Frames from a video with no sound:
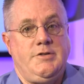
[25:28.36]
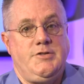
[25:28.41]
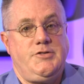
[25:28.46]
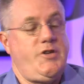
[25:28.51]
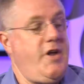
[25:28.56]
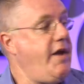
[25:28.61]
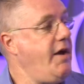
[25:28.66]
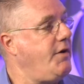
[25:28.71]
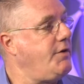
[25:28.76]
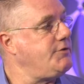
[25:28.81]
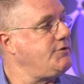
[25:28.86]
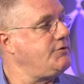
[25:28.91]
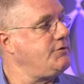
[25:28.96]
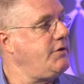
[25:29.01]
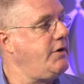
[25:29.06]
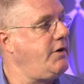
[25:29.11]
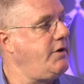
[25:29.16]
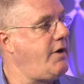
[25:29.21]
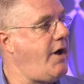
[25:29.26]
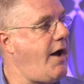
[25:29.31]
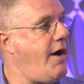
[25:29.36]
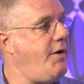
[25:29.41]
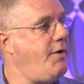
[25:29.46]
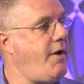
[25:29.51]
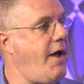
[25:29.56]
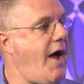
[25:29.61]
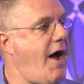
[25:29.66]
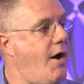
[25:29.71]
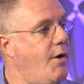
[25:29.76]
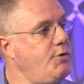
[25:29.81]
in sales.
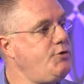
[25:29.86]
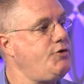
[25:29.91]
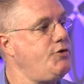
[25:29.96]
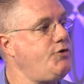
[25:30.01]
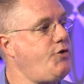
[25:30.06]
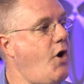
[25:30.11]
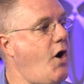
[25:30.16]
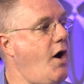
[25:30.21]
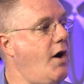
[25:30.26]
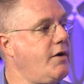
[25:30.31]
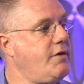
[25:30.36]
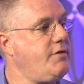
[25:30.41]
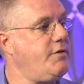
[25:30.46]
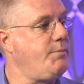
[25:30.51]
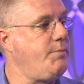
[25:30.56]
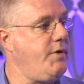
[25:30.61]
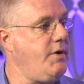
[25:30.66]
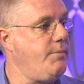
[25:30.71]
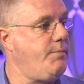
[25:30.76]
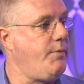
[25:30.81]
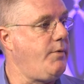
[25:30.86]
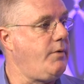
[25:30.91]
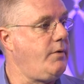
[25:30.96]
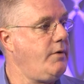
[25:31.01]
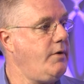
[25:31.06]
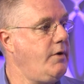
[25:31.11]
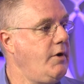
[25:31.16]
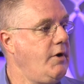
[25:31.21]
How to talk to people,